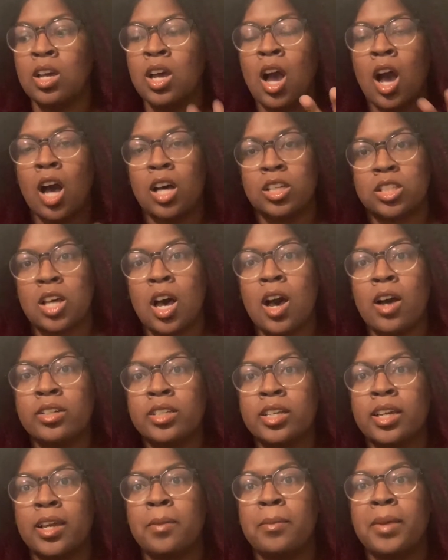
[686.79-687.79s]

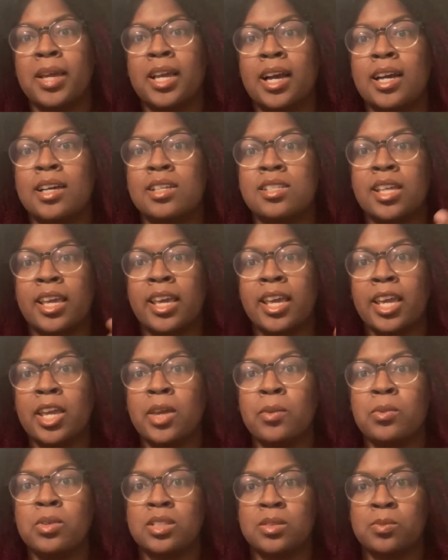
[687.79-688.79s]
assaulting, because
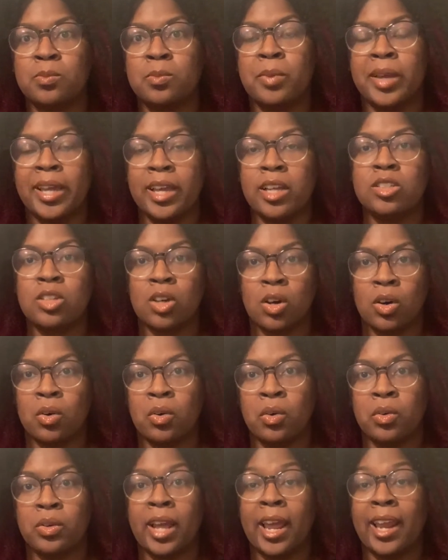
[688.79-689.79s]
he was being
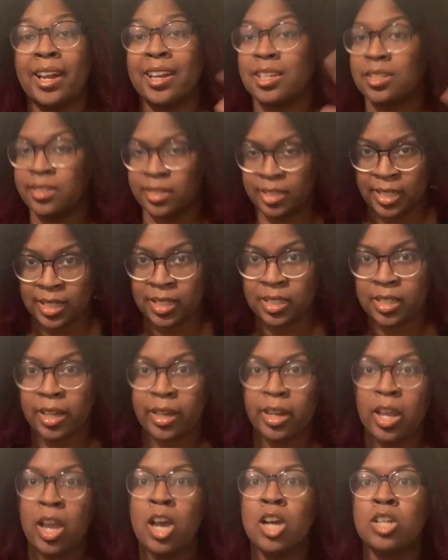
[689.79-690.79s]
told and
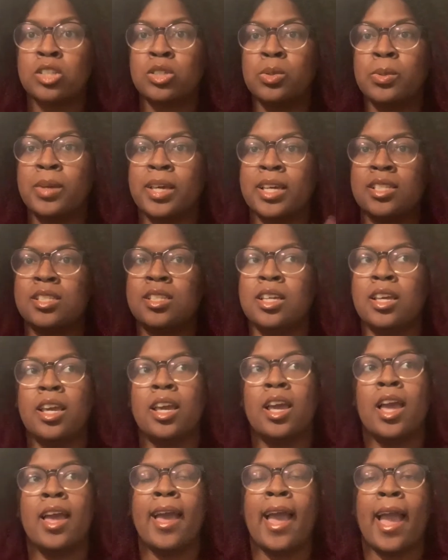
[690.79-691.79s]
consented to
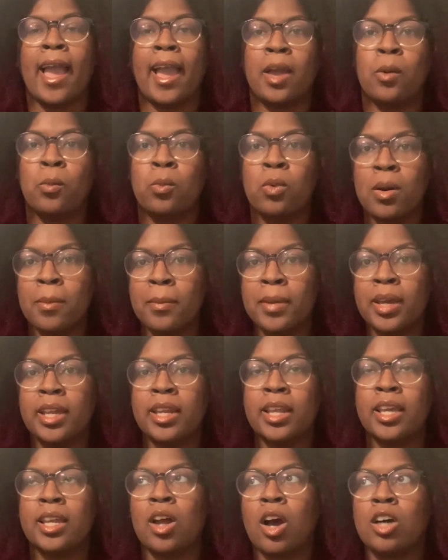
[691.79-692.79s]
kissing a
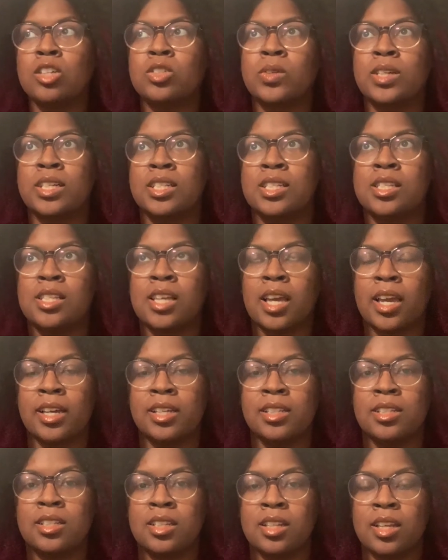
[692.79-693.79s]
woman, and also
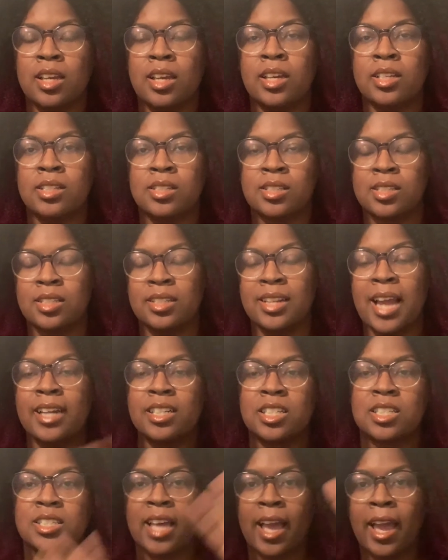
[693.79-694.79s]

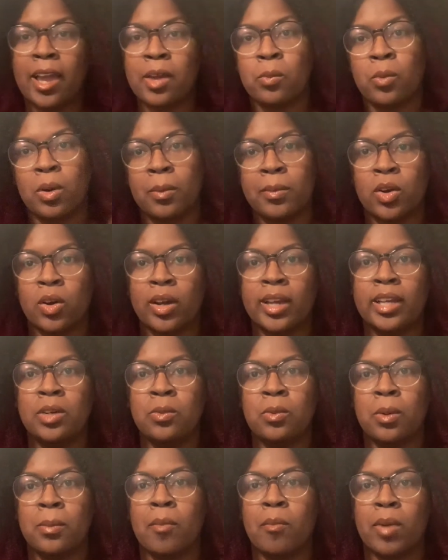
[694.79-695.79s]
not just a woman or any
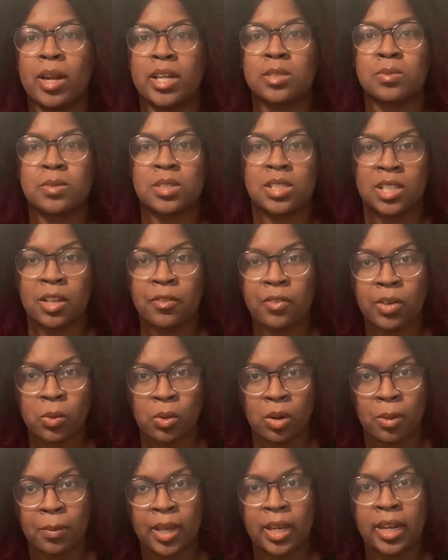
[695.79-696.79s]
woman, but a specific
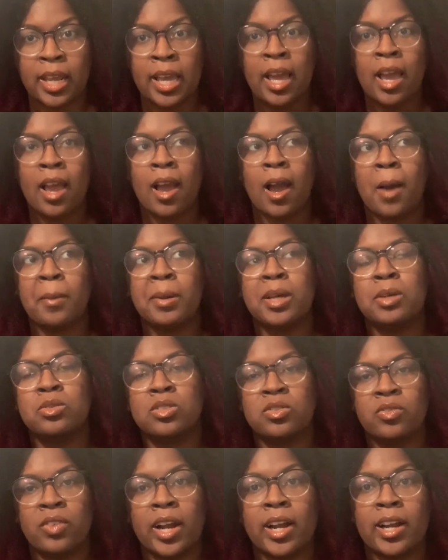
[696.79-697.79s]
woman. It
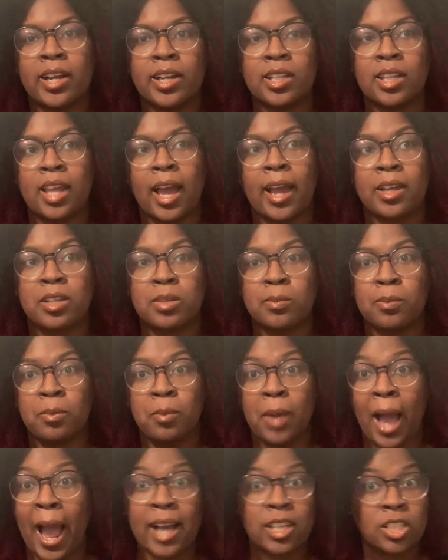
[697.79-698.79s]
was very, like,
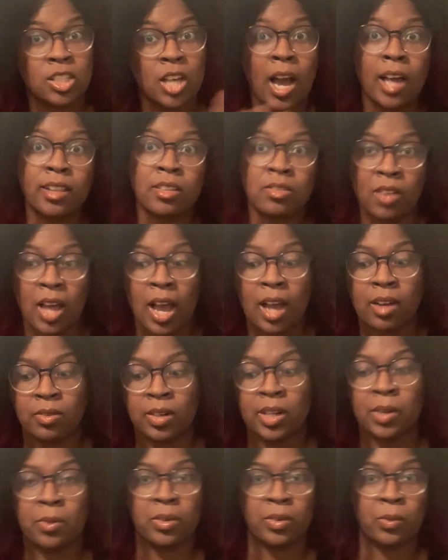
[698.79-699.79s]
I saw the vlog
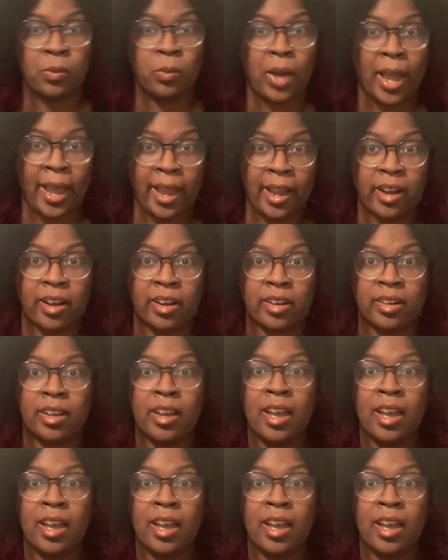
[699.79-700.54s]
when it aired.